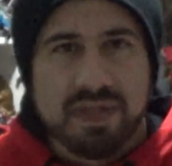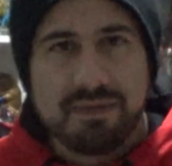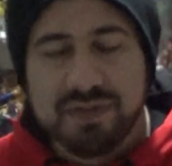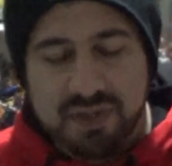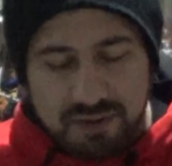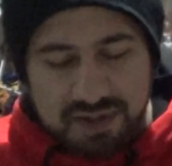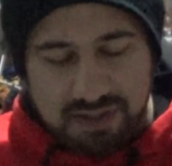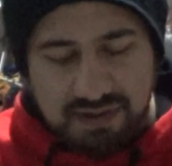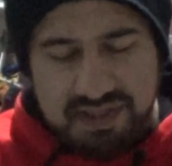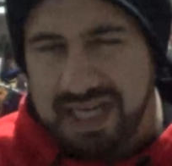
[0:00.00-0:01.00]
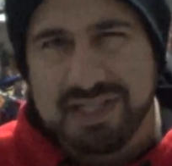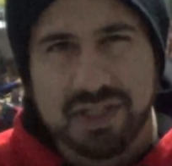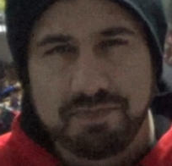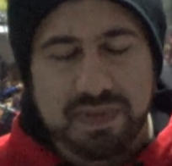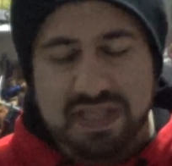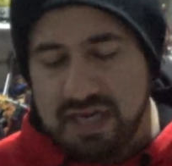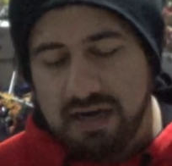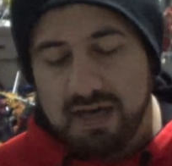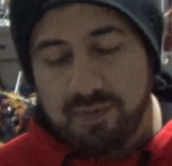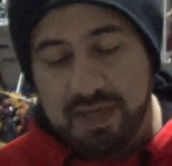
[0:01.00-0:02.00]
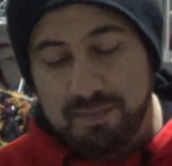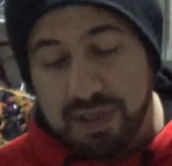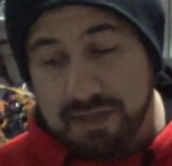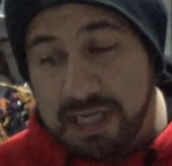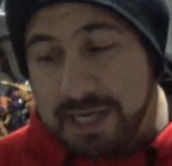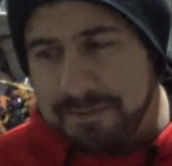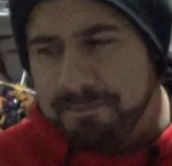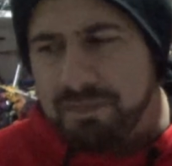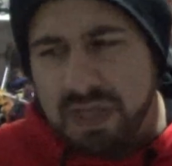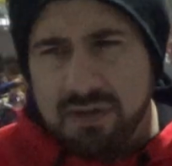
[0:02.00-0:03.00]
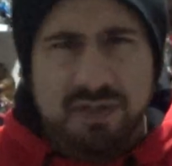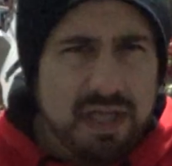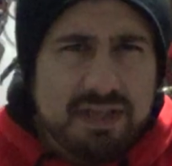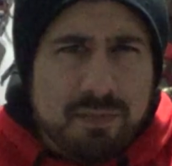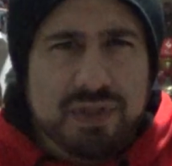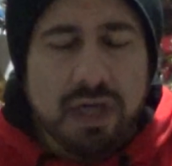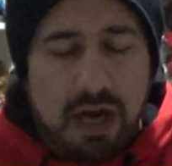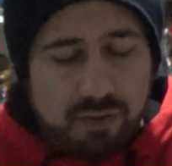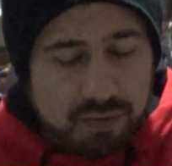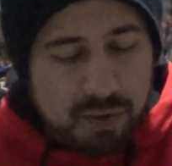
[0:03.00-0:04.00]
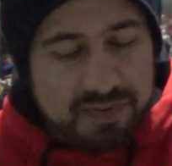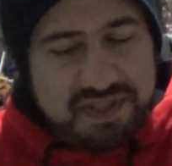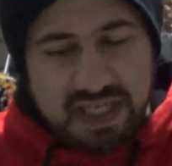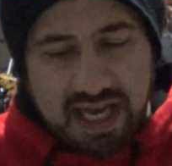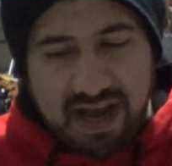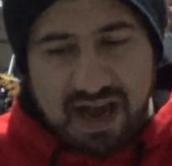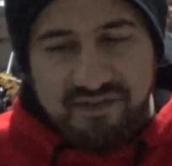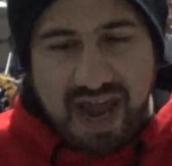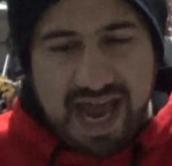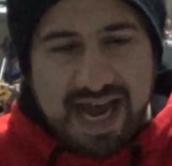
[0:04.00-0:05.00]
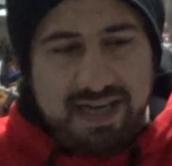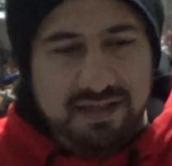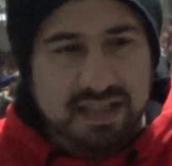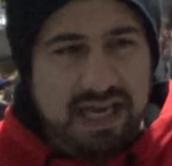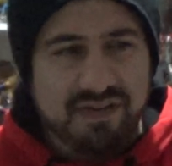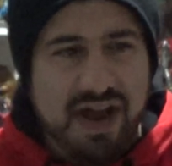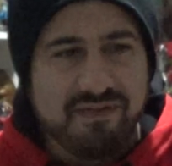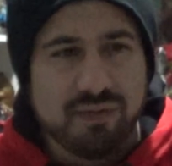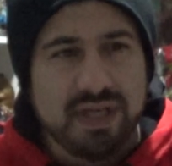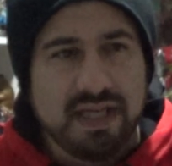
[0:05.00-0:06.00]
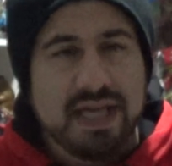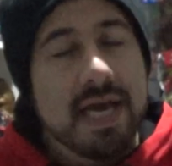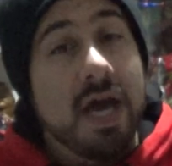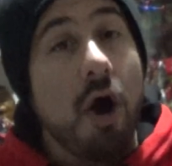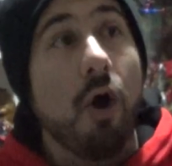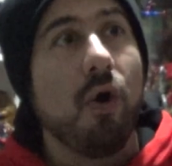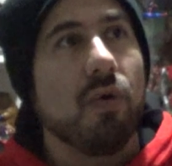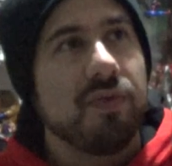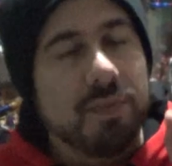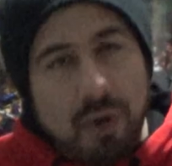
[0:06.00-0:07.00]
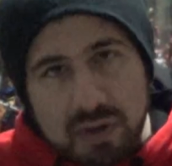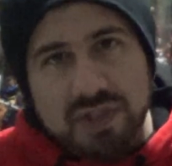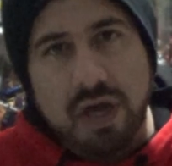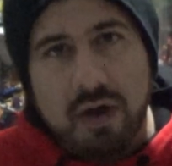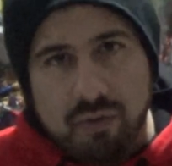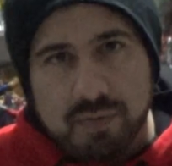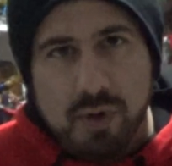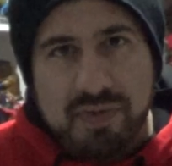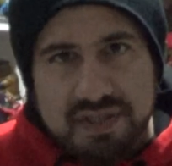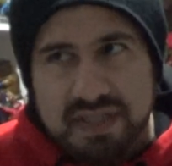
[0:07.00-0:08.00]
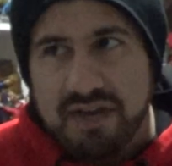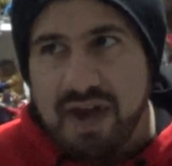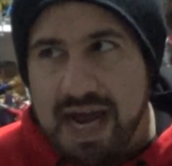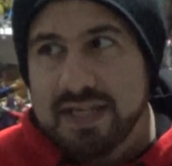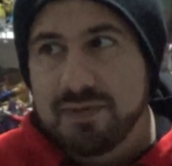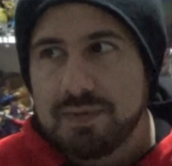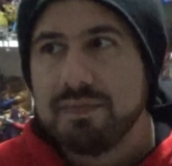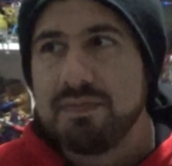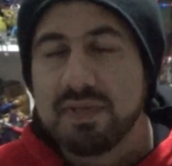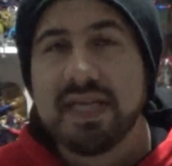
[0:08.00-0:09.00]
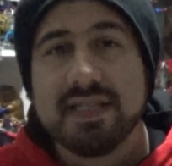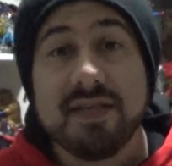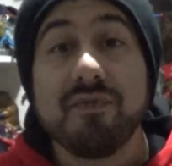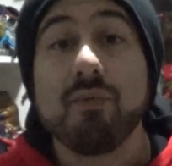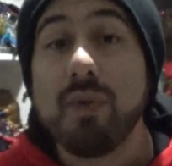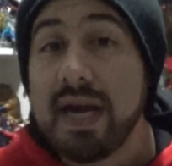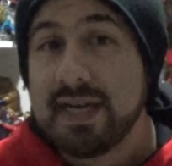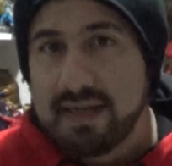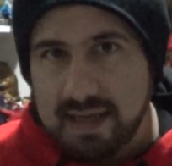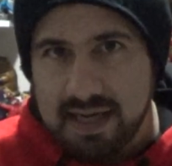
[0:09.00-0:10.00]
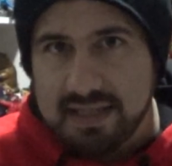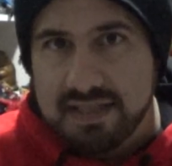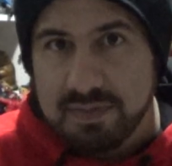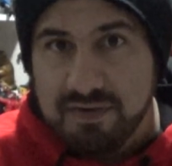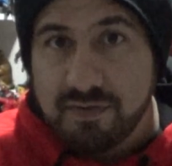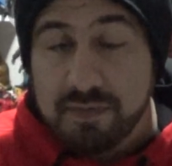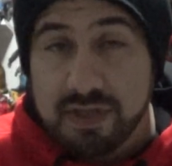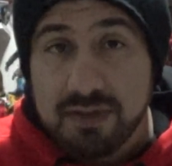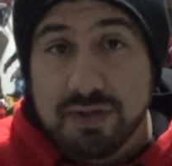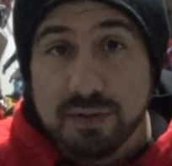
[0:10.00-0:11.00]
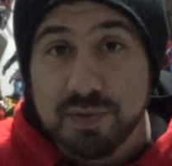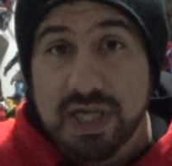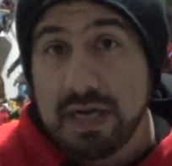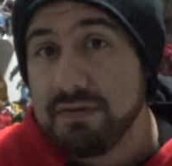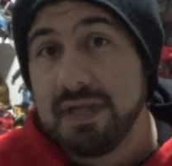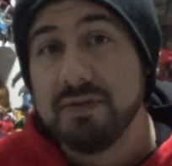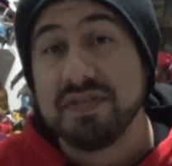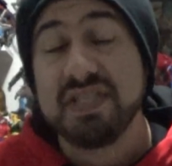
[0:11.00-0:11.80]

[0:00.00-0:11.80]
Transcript: that was too serious, and I had just been there anyway. But those are like the most awkward moments I have had. I, I haven't really. Oh, the most awkward moments I've had is when kids have recognized me from the YouTube channel and they don't